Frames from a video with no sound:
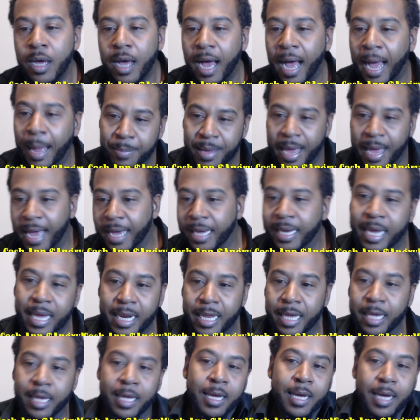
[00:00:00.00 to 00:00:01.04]
I mean, I get
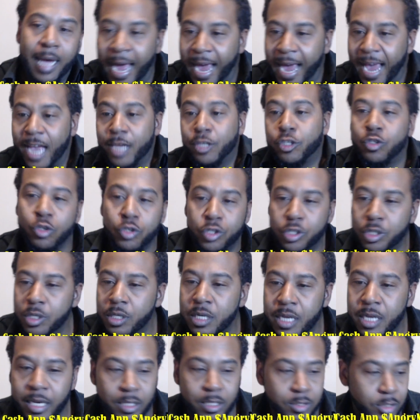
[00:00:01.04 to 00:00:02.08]
it. I introduced you
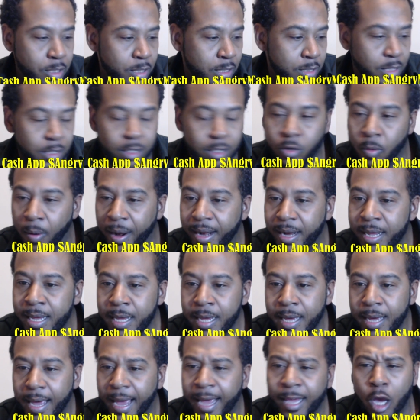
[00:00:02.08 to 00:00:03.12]
to Grady,
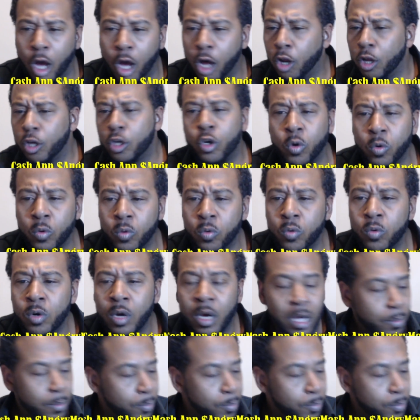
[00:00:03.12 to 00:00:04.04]
and y'all are cool.